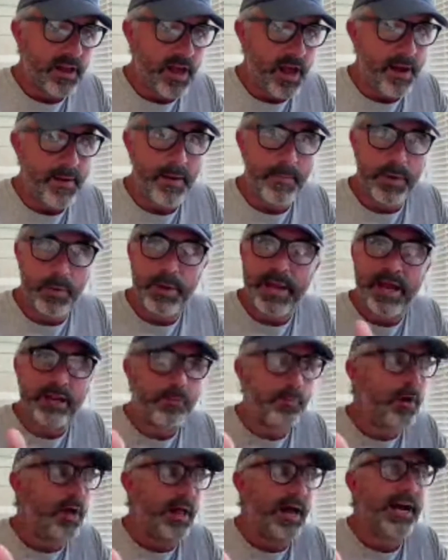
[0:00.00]
I mean, we
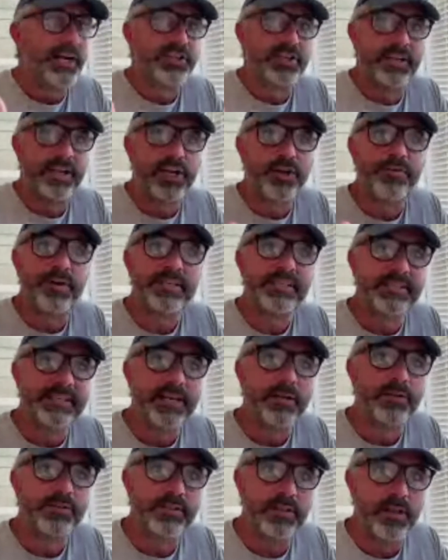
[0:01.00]
had, well, actually, Crest
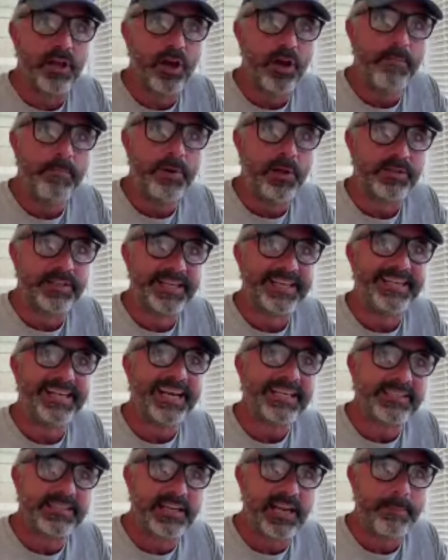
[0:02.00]
Nicholson, the home builder,
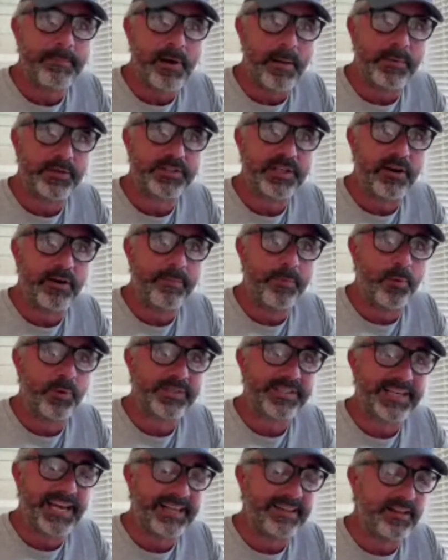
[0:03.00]
yesterday published their
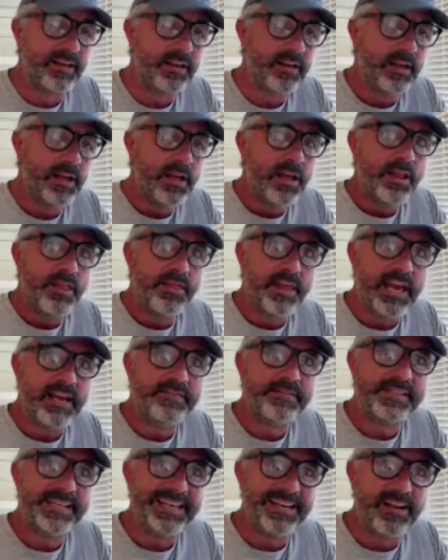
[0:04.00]
report saying that
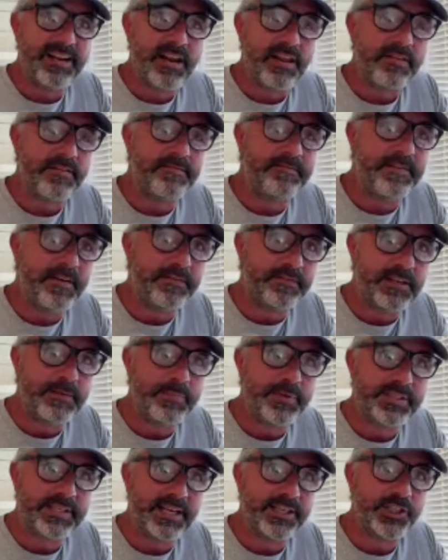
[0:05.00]
they've seen another
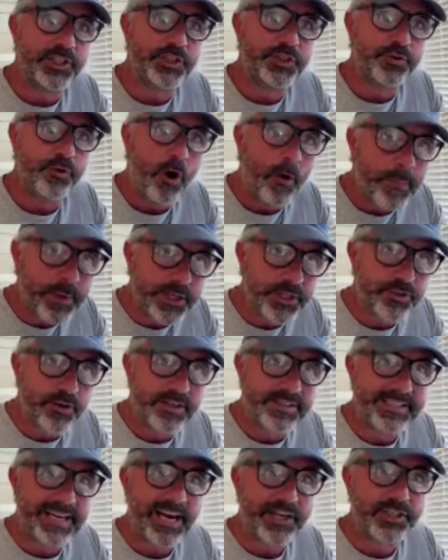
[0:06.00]
50% drop in
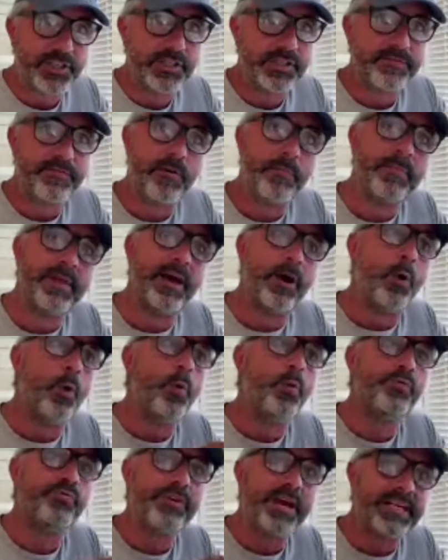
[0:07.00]
transactions from their
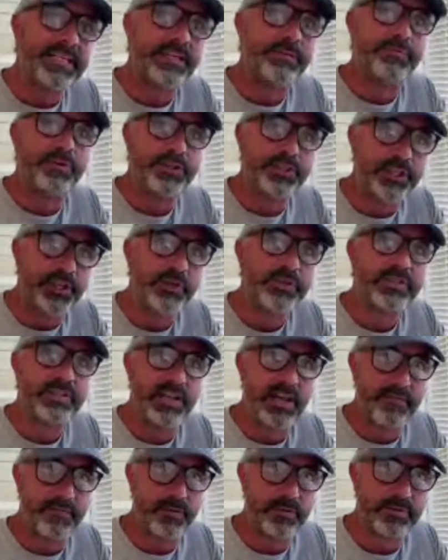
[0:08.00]
already reduced
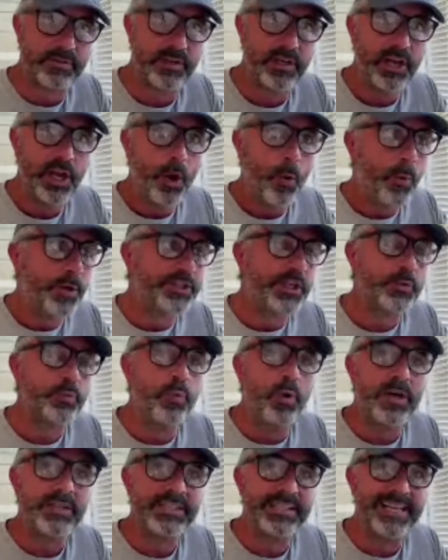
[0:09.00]
levels, which is
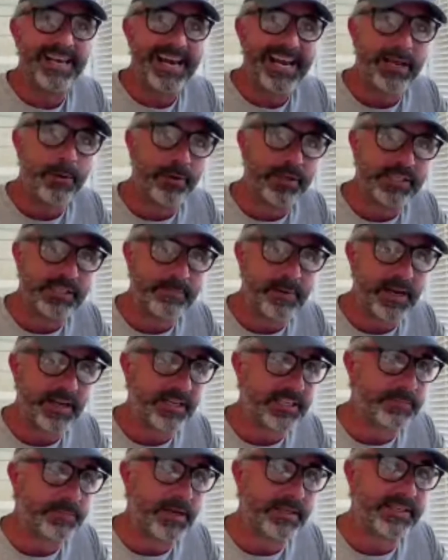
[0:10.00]
worse than anyone
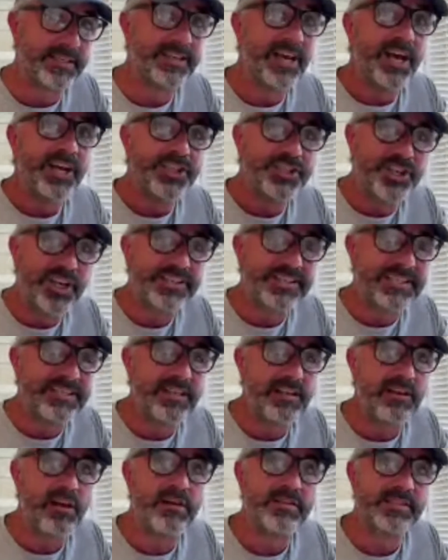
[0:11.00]
expected just
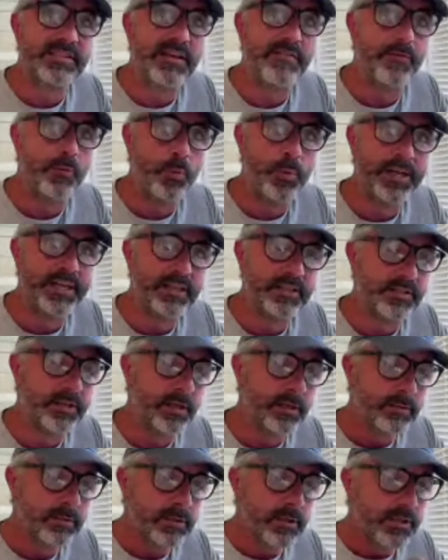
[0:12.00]
in the last 7 weeks.
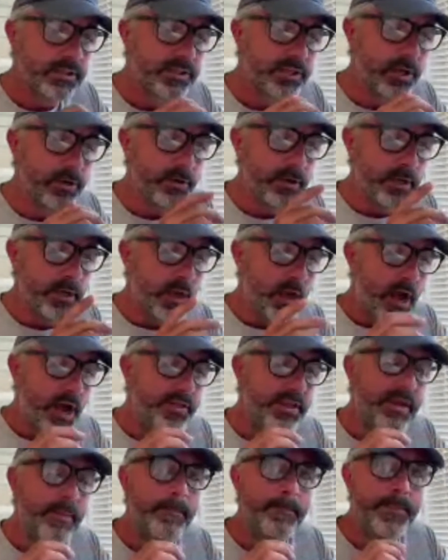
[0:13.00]
So
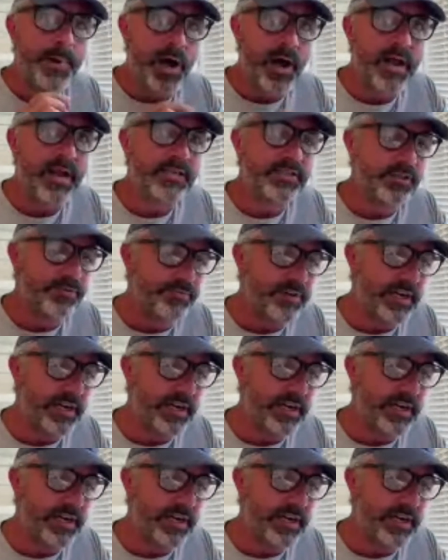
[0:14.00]
I think buyers are